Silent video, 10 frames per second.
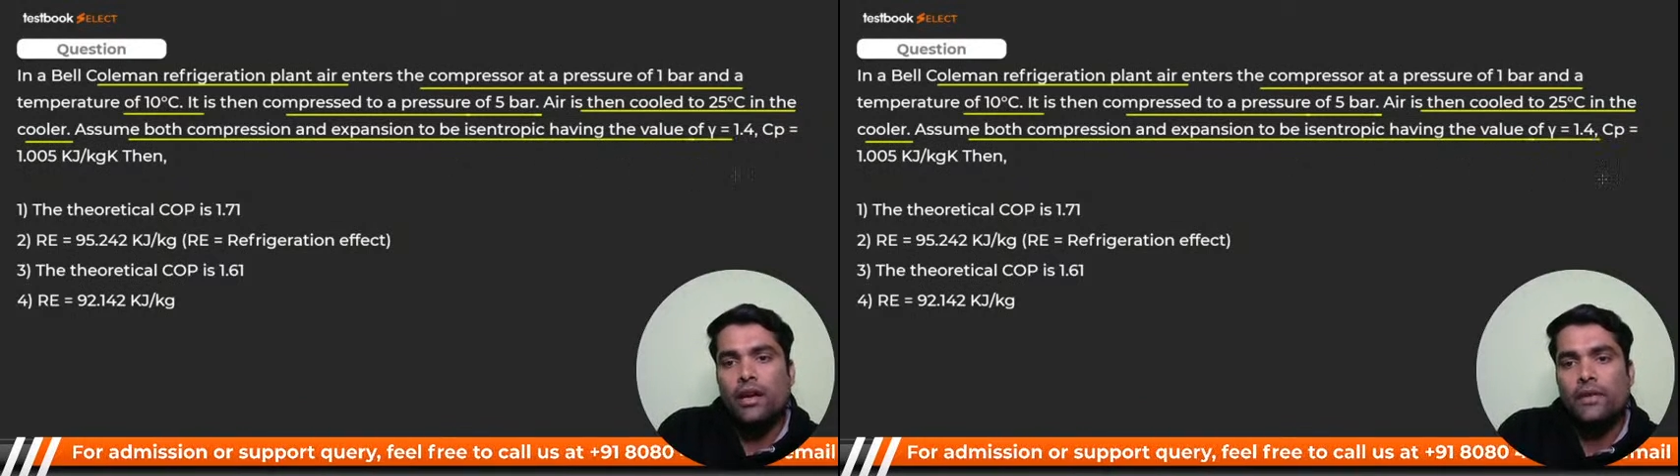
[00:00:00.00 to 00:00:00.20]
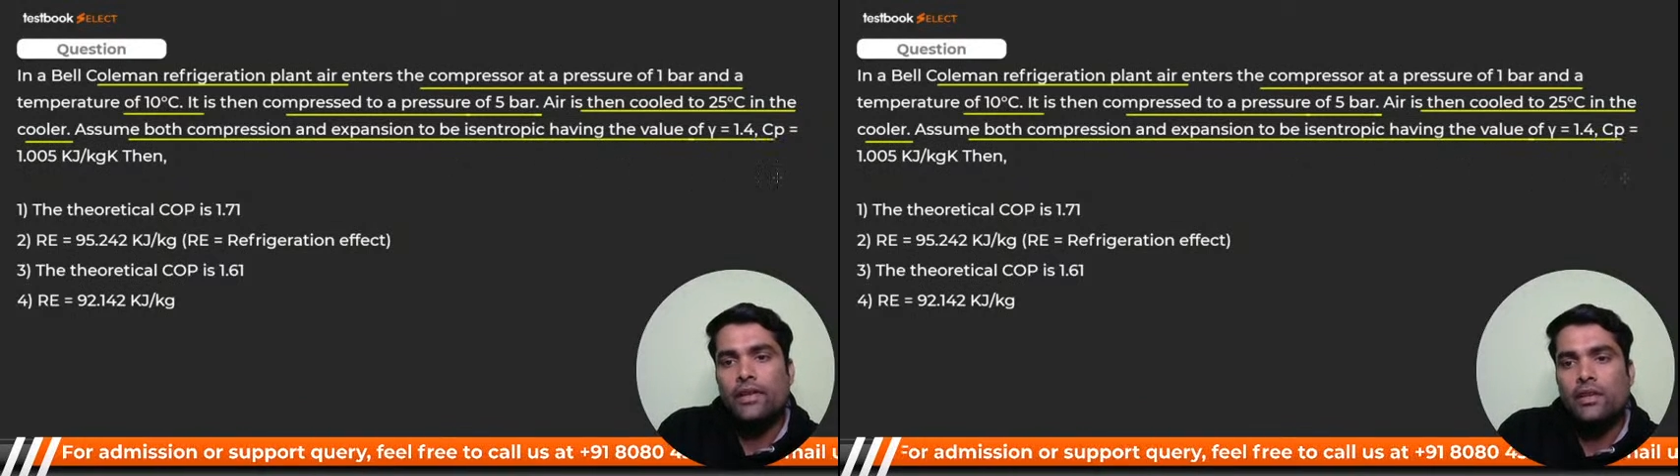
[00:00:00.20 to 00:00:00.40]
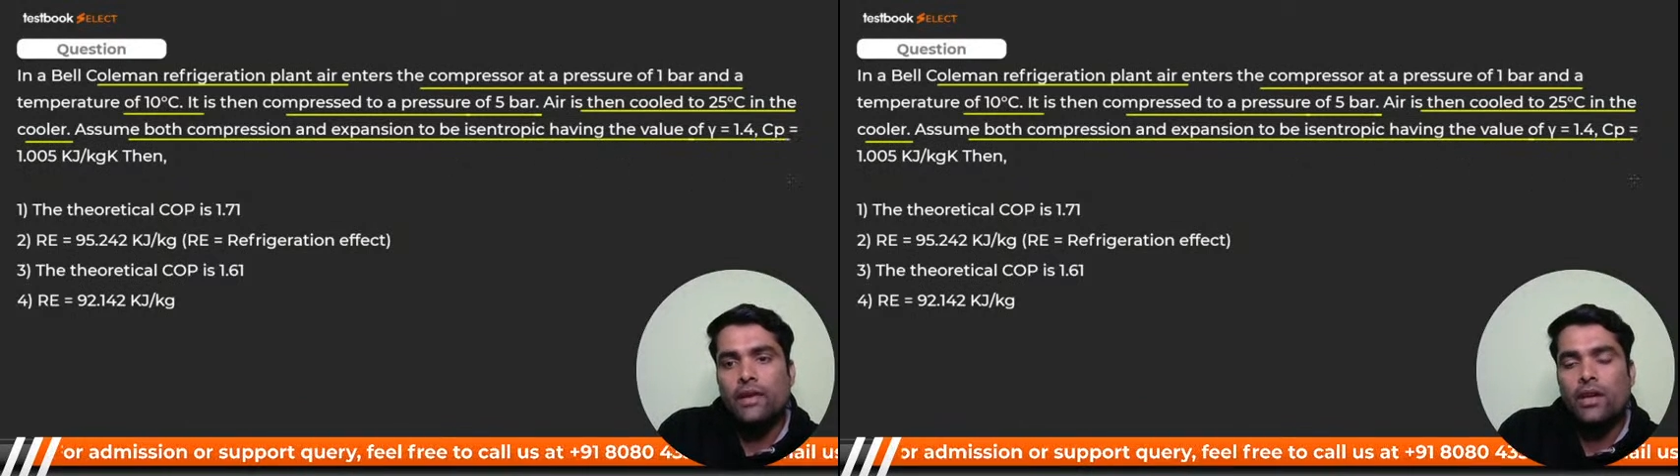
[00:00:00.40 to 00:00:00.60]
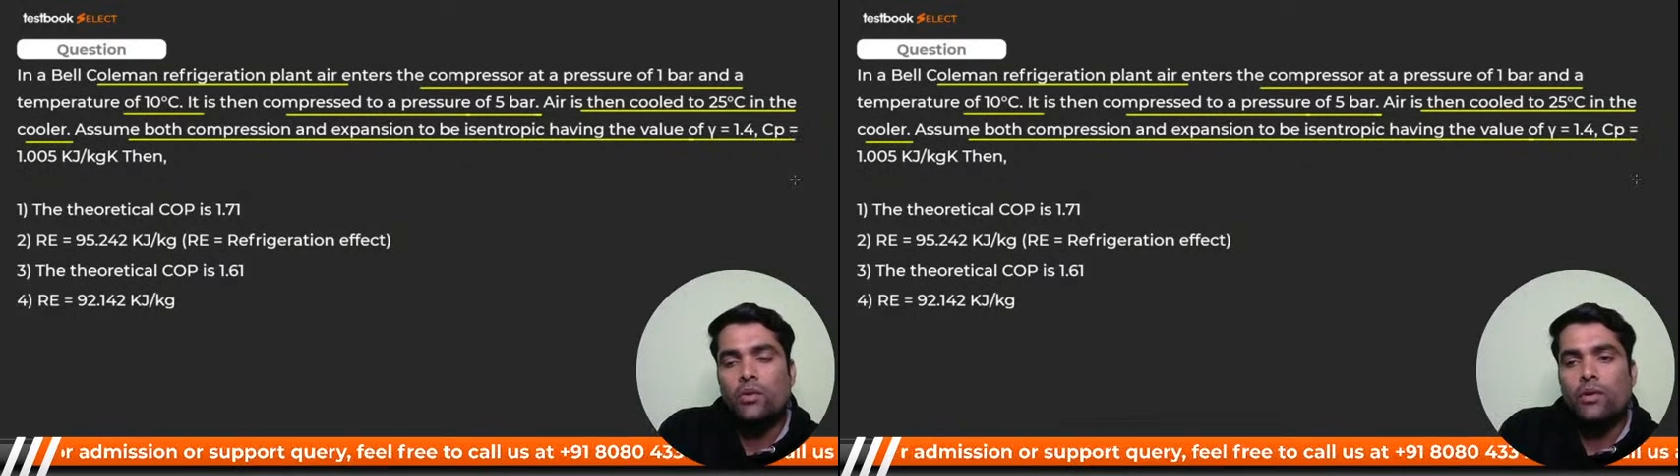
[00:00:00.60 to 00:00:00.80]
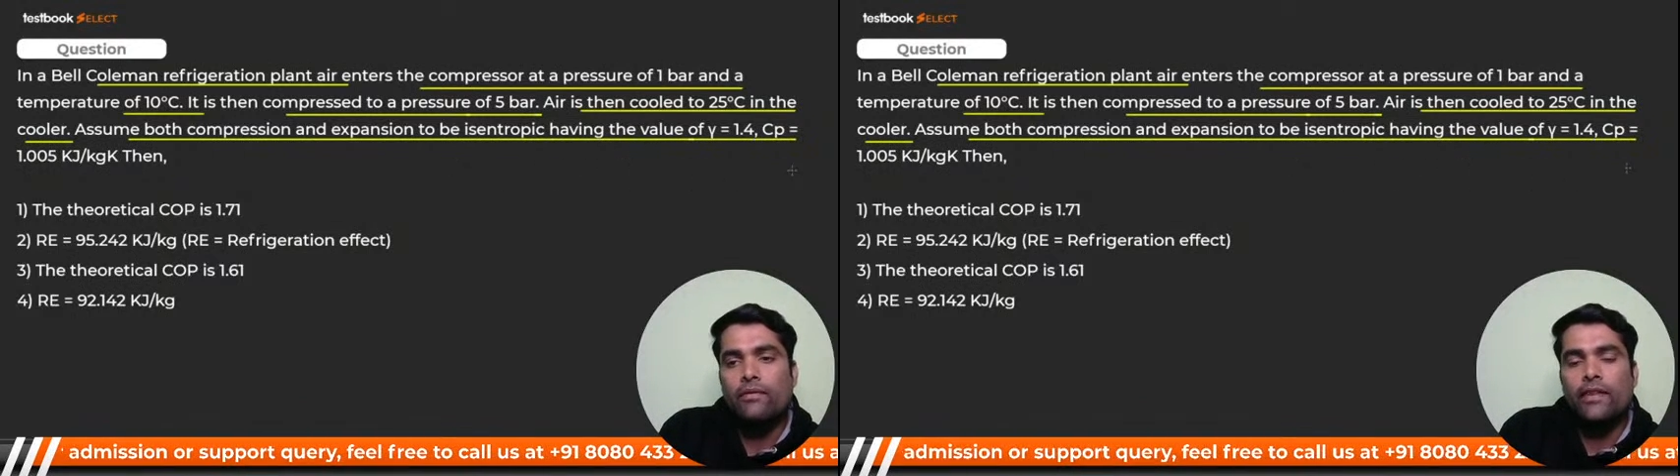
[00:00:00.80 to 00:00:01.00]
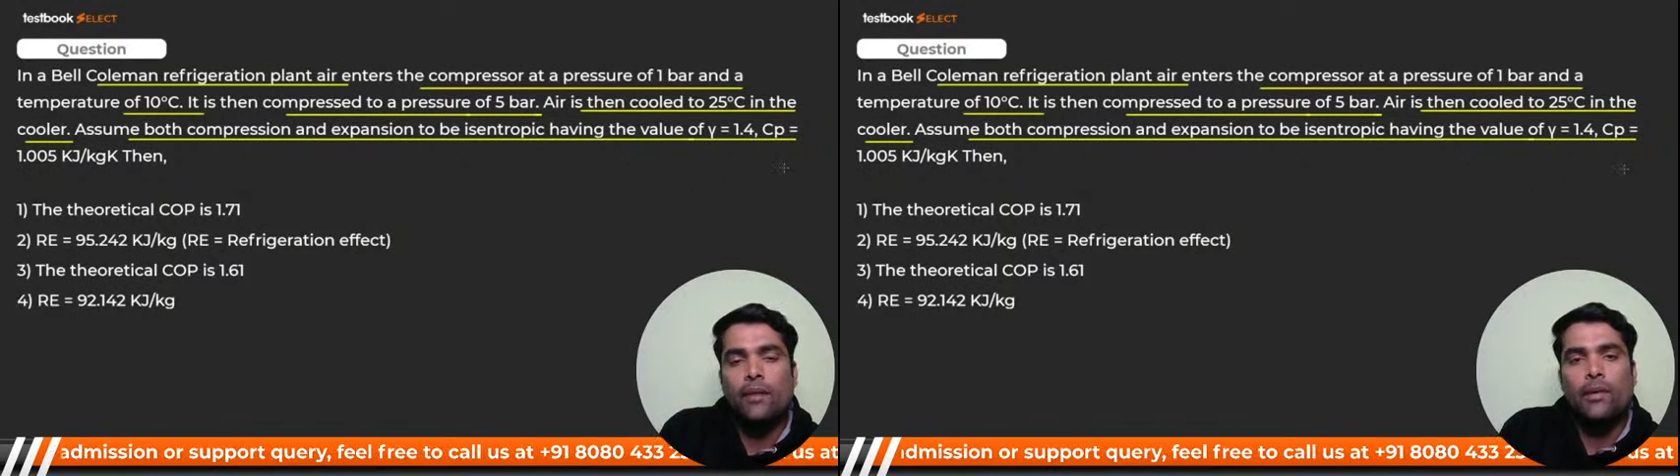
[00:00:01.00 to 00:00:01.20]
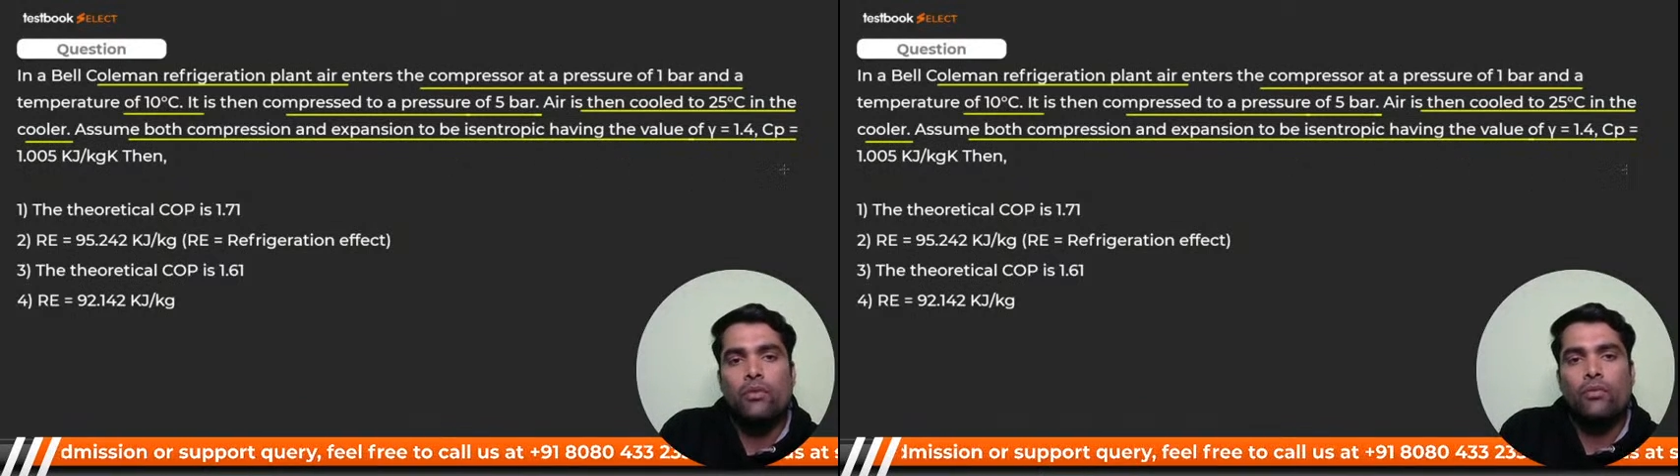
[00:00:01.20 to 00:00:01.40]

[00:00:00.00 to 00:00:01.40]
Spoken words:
having the value of gamma